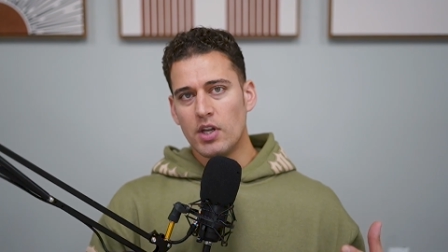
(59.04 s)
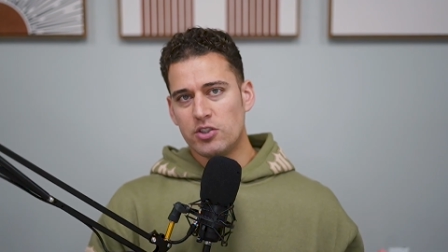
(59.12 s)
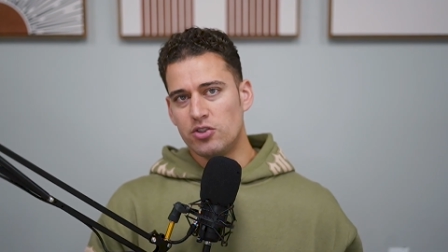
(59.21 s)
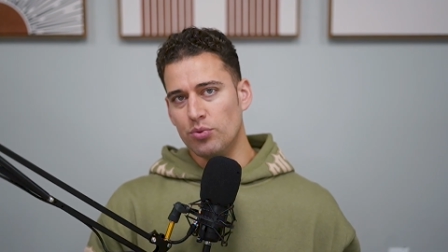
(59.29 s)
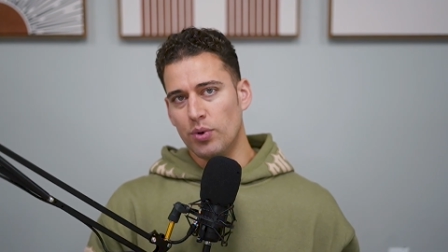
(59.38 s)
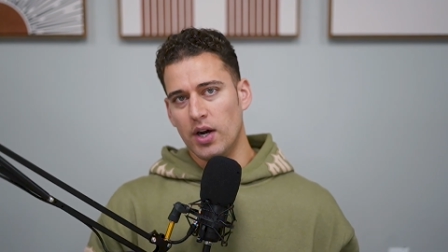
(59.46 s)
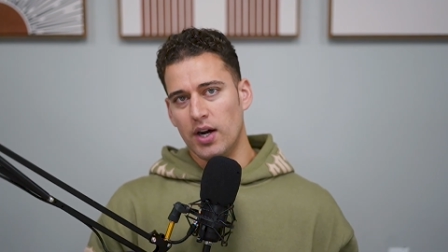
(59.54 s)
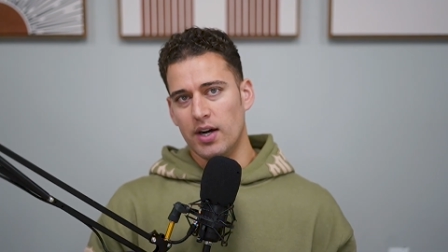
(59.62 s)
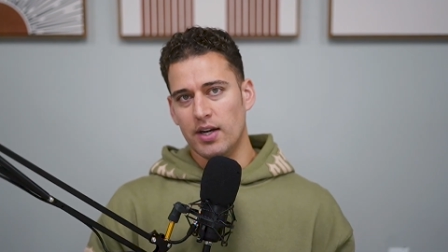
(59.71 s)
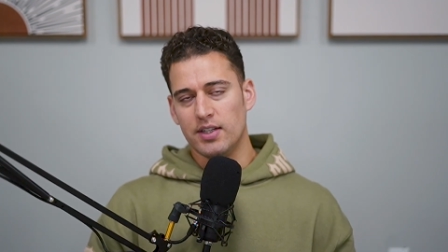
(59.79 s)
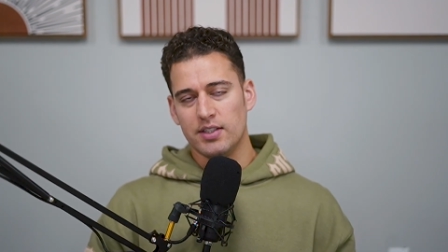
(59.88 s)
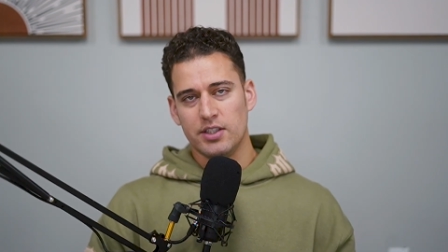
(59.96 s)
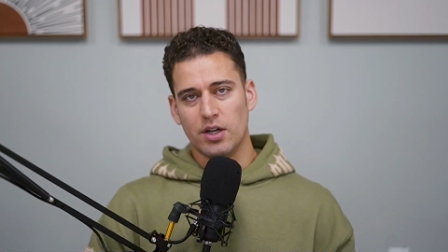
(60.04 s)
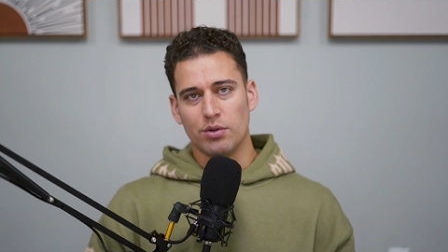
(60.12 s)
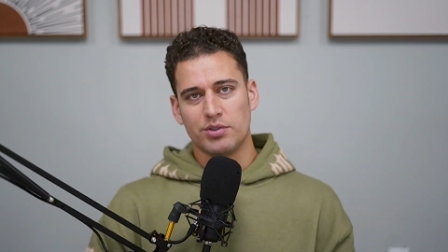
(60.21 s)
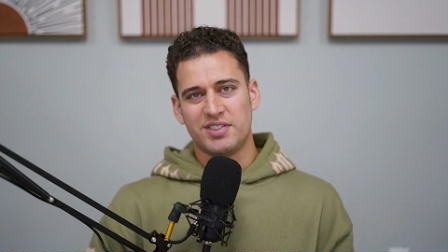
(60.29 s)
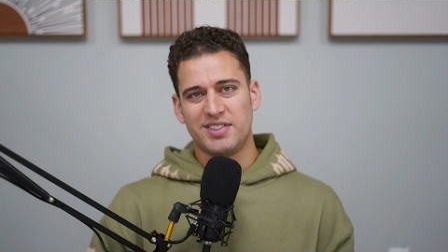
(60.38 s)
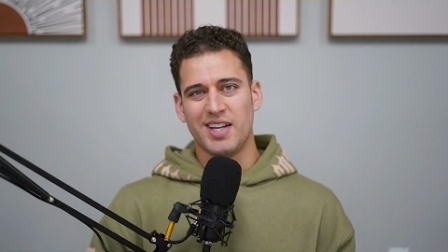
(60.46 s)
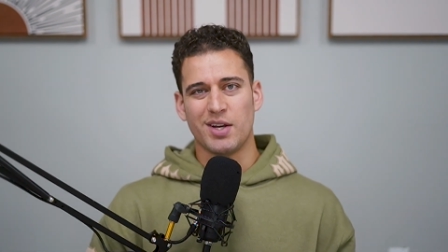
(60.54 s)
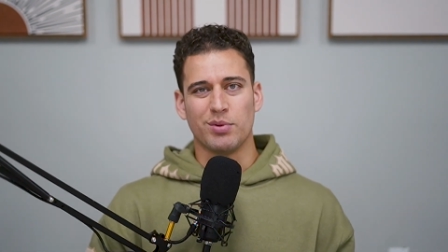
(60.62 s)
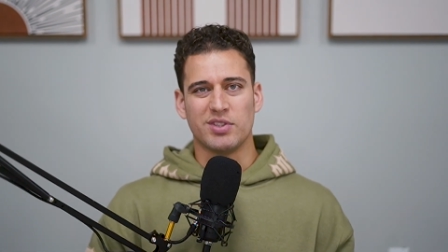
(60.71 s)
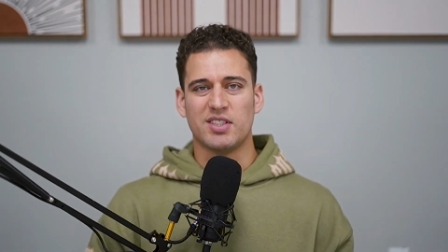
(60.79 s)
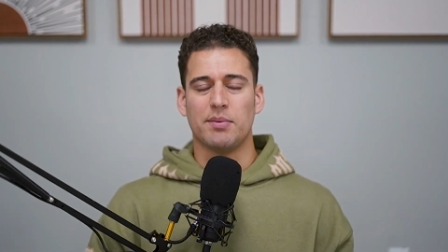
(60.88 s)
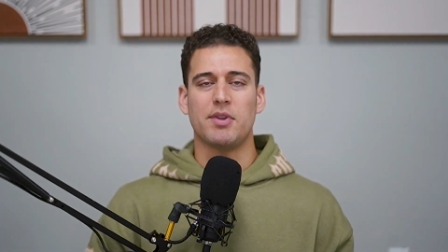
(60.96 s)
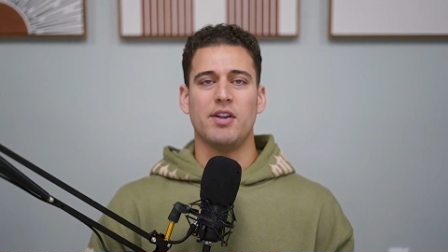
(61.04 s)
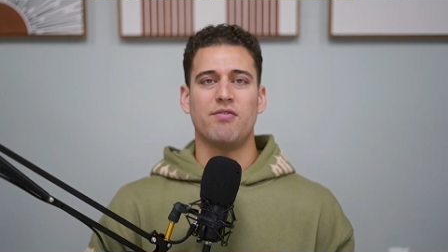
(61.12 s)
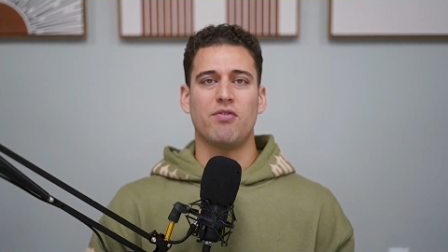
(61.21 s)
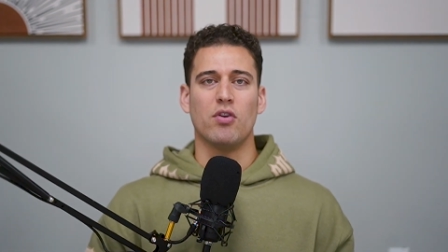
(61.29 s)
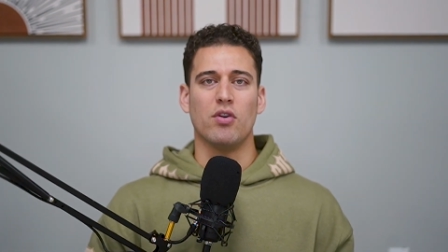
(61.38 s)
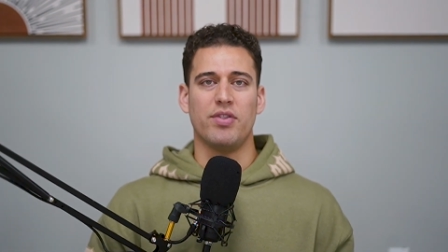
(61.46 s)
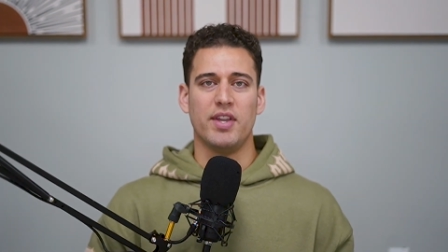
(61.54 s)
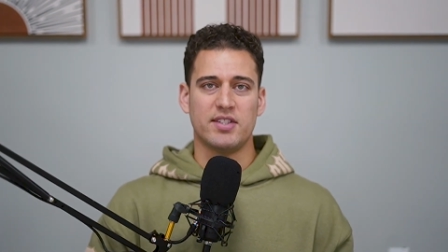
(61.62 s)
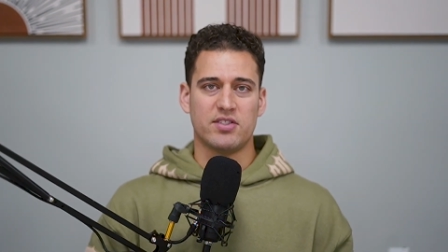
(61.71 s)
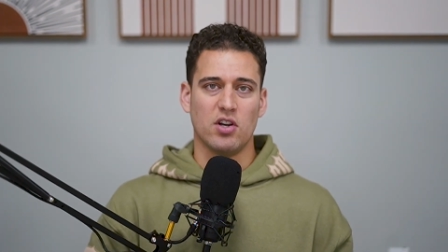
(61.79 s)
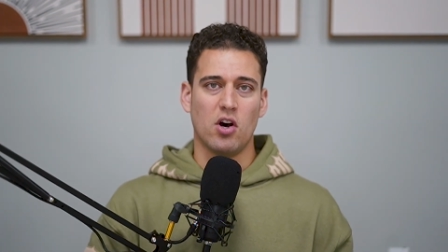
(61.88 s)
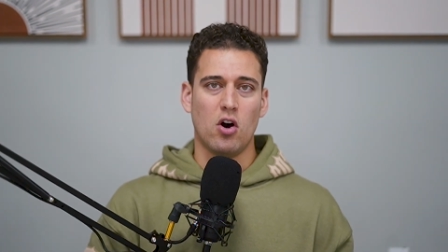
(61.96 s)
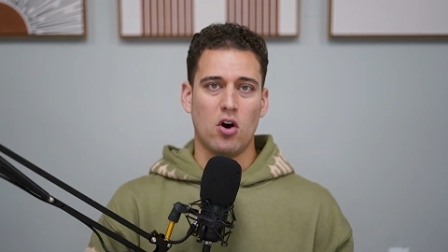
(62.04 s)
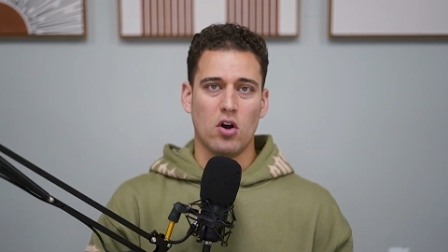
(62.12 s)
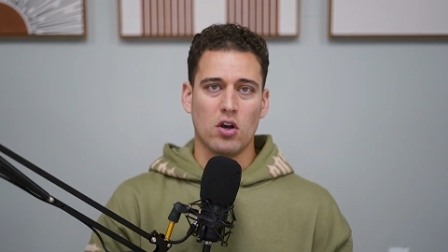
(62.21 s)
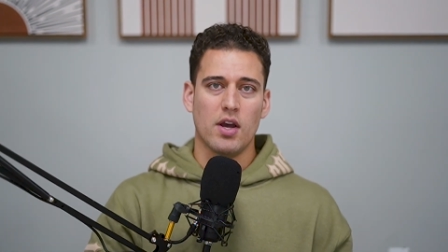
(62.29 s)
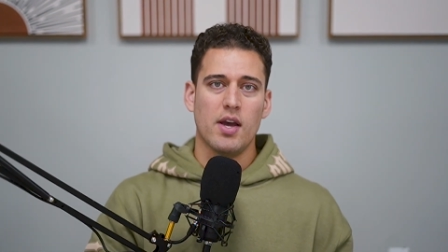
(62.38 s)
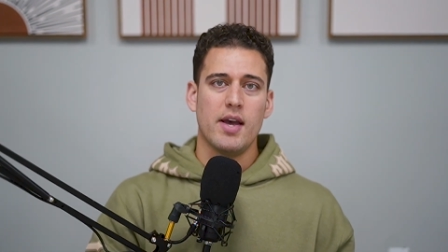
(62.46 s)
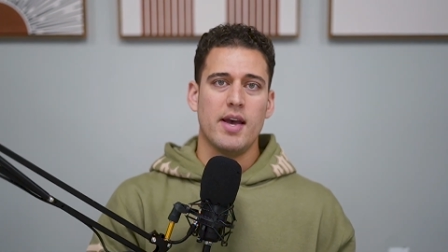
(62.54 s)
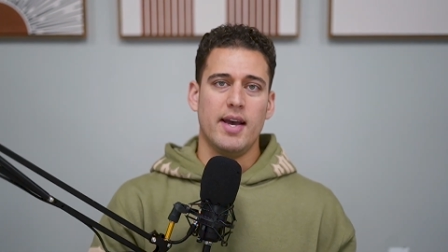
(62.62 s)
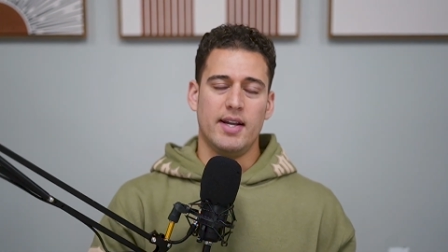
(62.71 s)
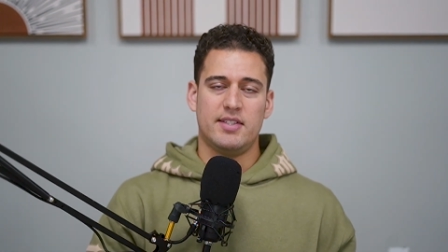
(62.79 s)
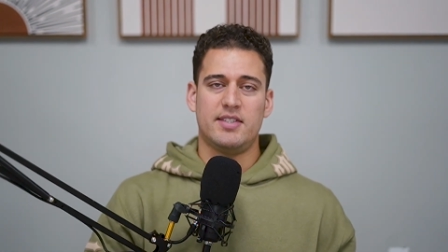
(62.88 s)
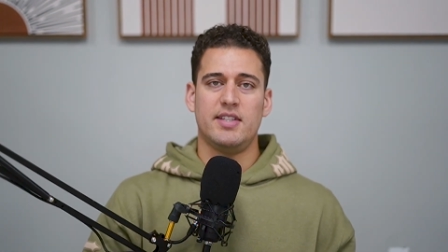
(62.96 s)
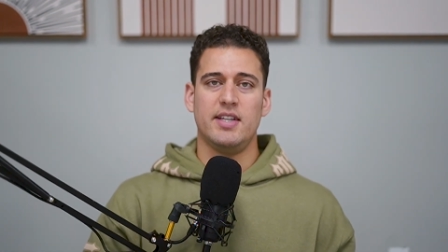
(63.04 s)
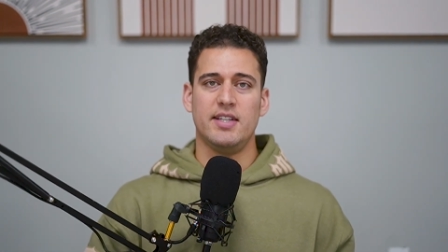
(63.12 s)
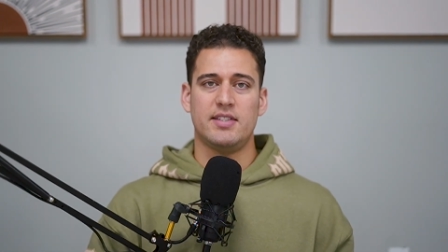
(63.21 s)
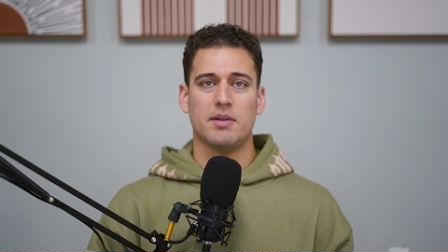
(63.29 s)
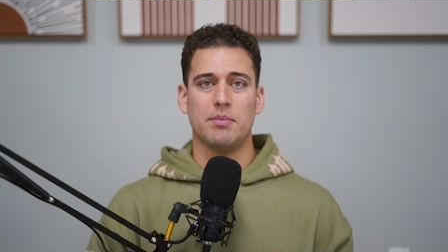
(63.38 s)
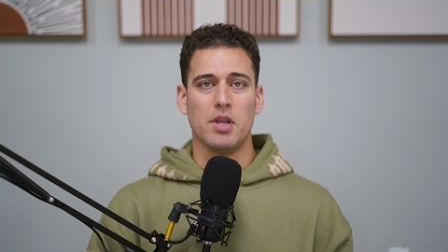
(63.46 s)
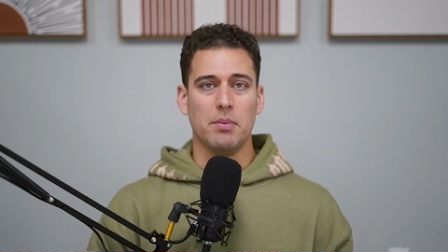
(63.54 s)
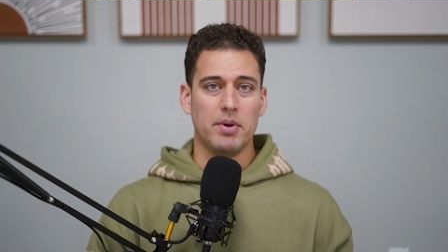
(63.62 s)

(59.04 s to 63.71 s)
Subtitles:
to stick with something for this long and see some of the